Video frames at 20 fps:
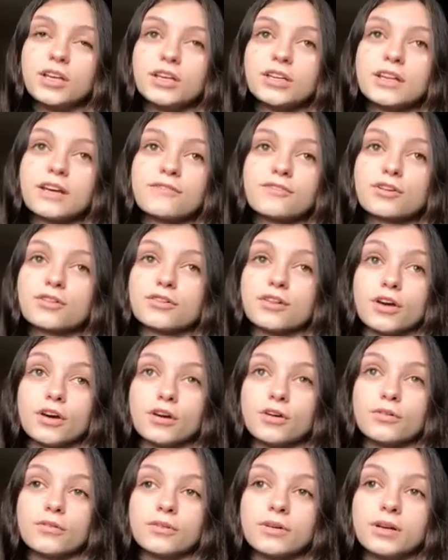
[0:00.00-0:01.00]
You never
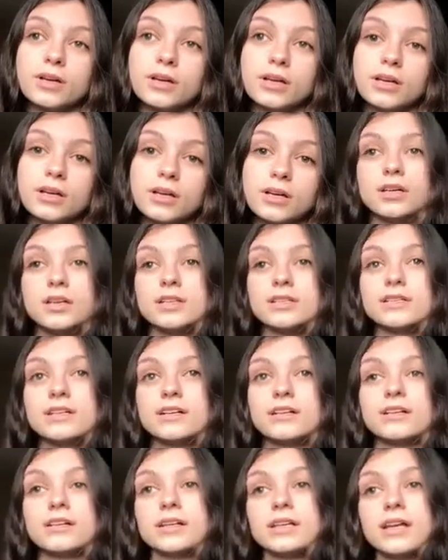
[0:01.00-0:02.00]
know
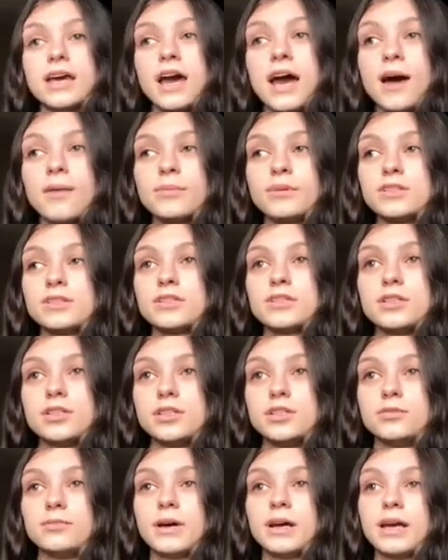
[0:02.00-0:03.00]
until it happens
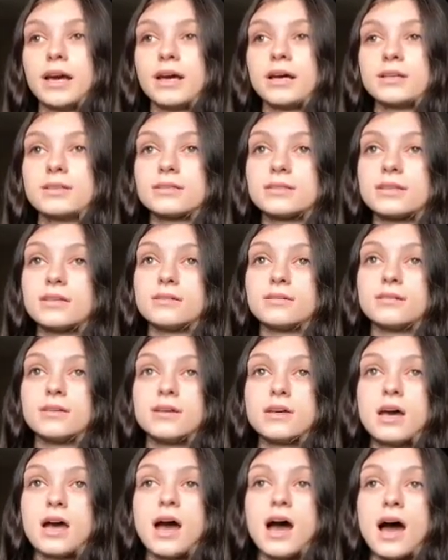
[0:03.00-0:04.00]
to you, I guess, and
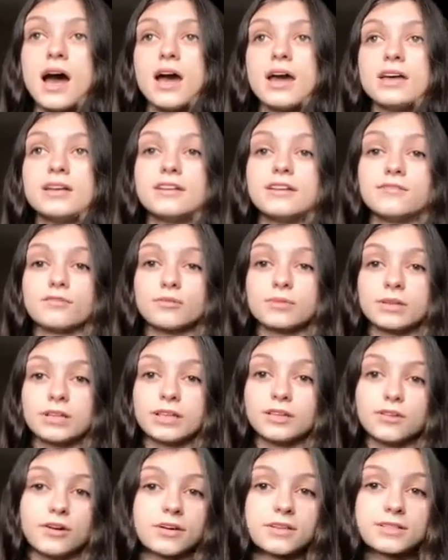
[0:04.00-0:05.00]
I had never
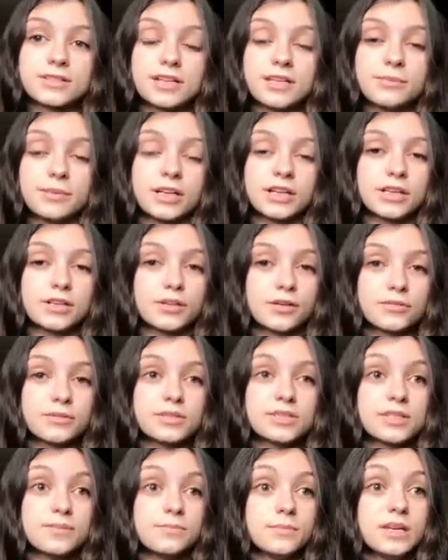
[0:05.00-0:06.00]
really lost anybody
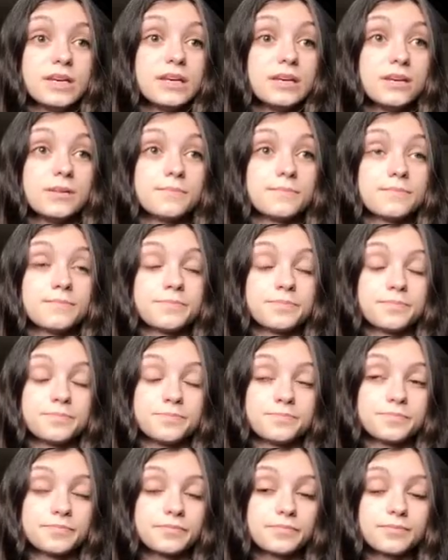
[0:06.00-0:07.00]
close to me,
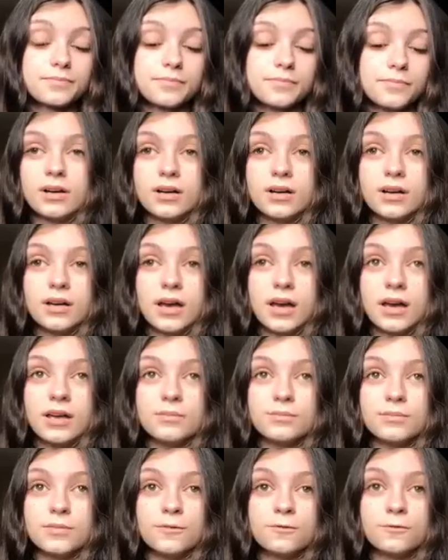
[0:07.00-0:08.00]

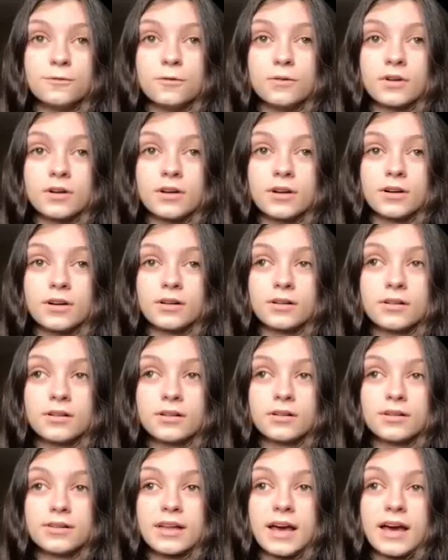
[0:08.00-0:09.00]
and before
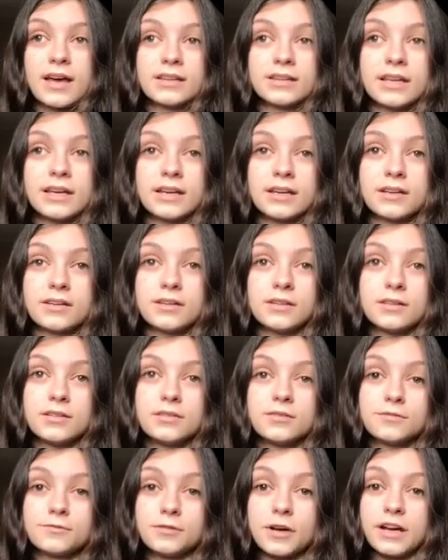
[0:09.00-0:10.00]
that, like
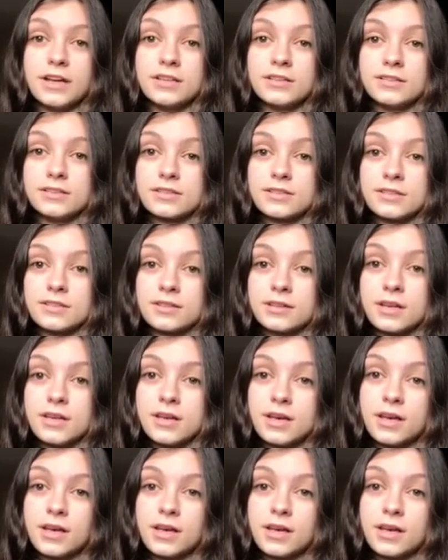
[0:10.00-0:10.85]
friends and